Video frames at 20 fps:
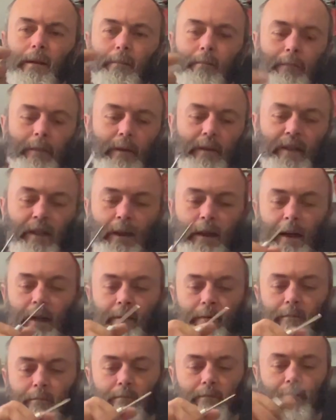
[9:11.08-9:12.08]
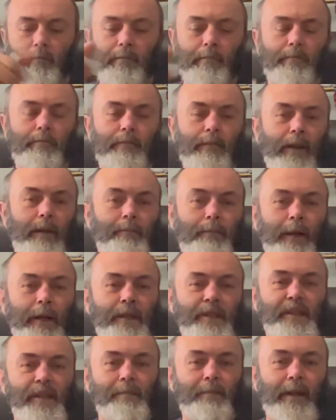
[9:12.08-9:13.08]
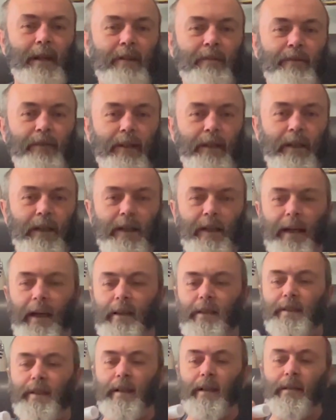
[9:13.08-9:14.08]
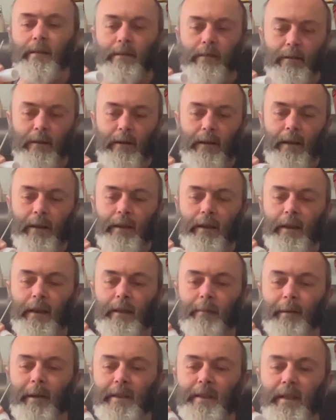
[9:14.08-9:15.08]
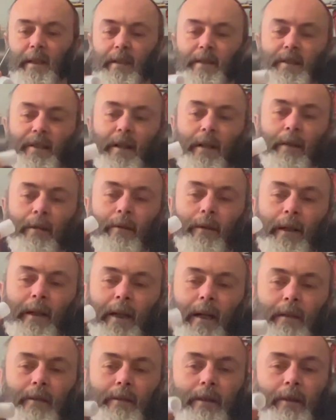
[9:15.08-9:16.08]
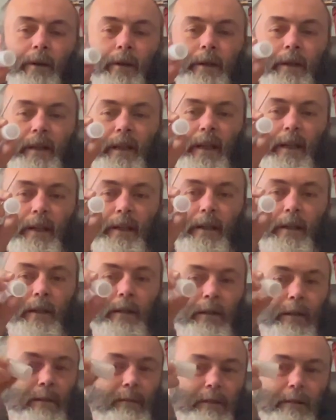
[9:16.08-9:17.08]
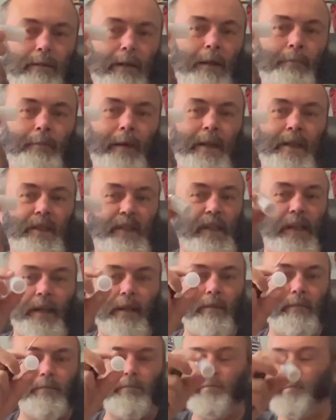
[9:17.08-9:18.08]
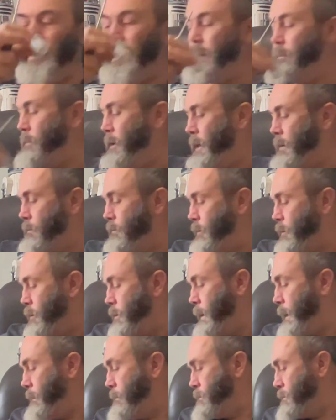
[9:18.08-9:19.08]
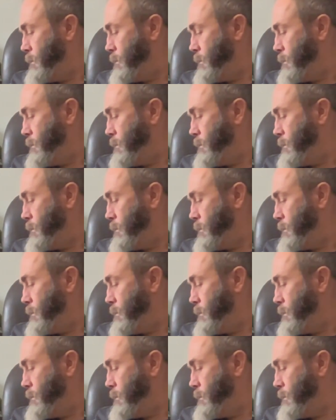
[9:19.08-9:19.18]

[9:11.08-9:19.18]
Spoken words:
It's a lit PCB for the connector in the emitter, so again you only need a base lit blade plug for it.